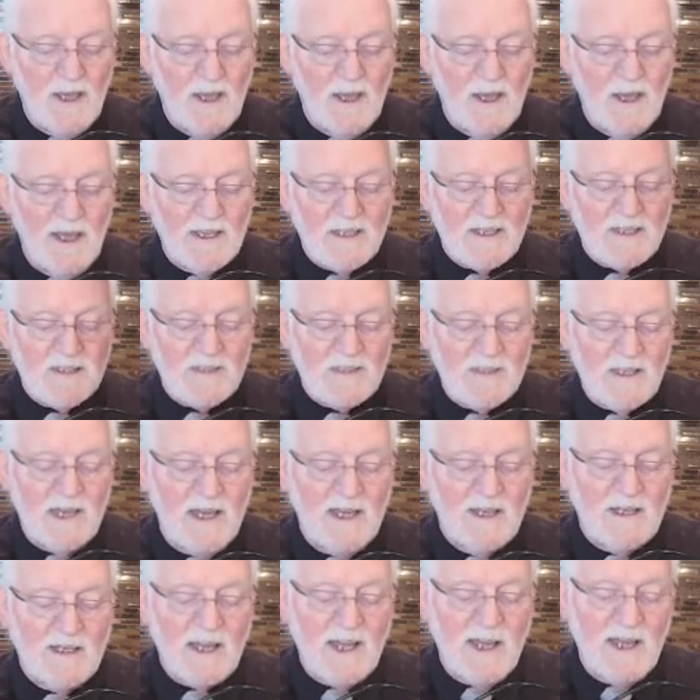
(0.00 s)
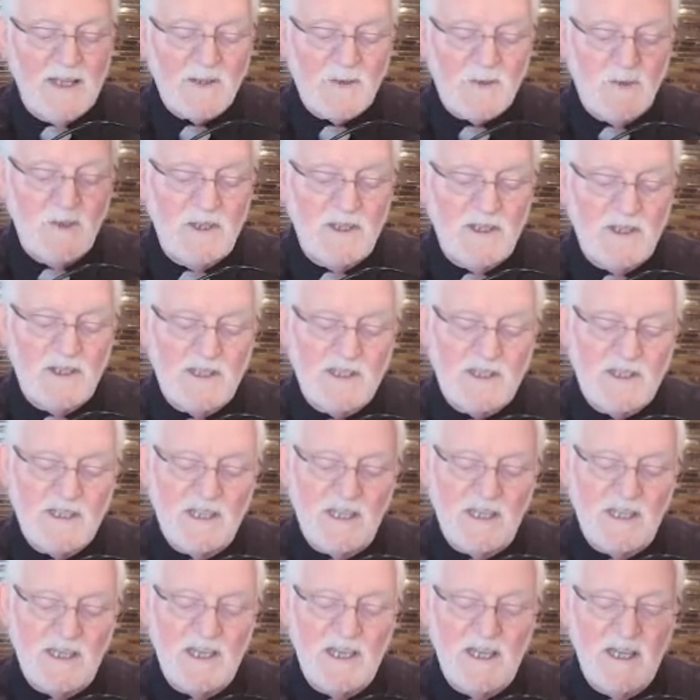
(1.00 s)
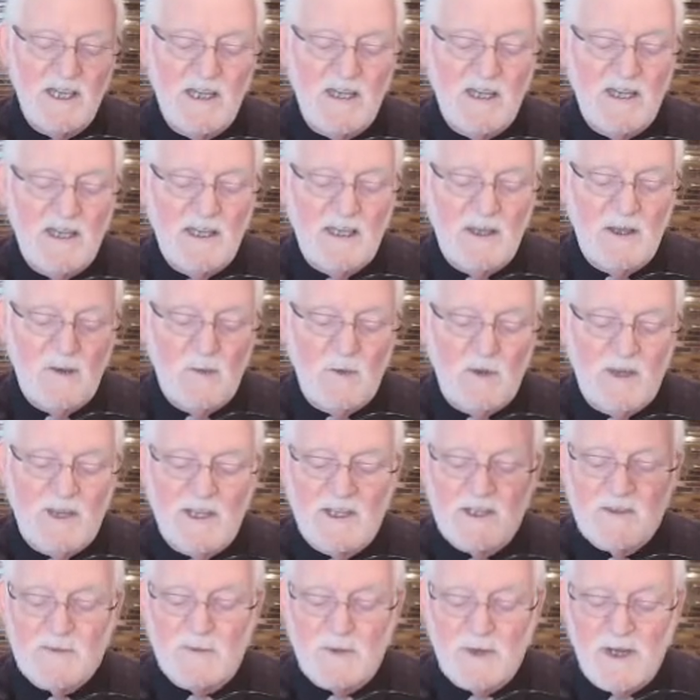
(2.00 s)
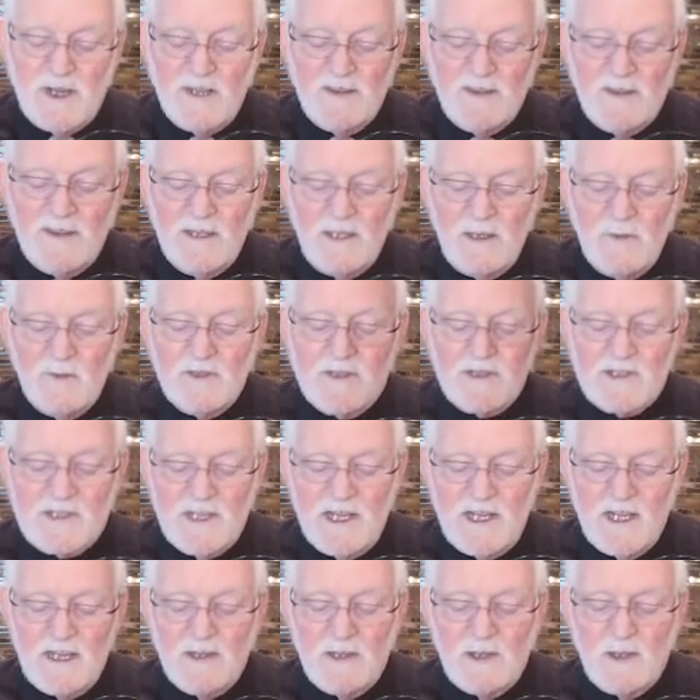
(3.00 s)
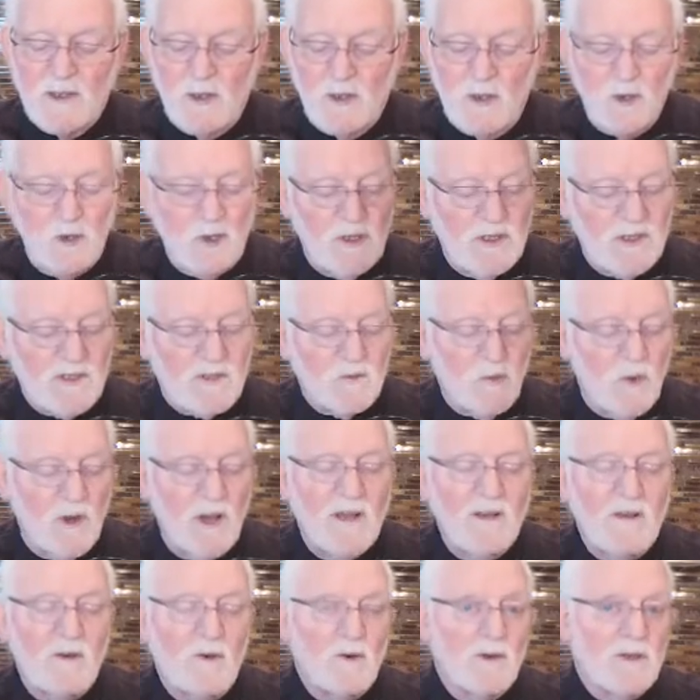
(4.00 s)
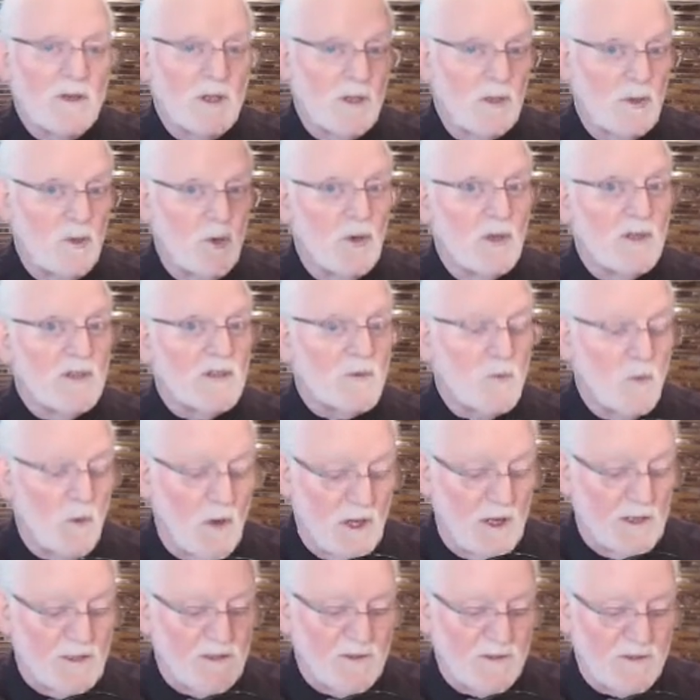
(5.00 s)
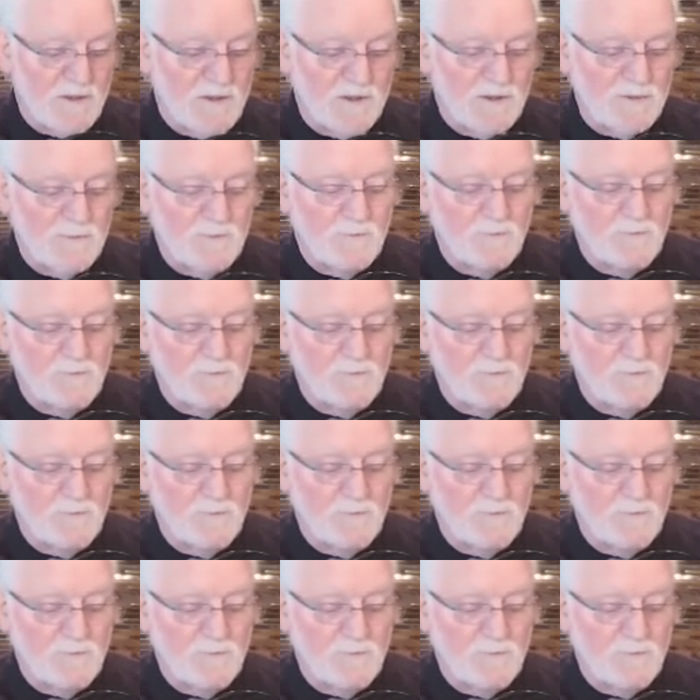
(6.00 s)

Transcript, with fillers: as, and as we see, with his breath he will slay the lawless one or the lawless ones.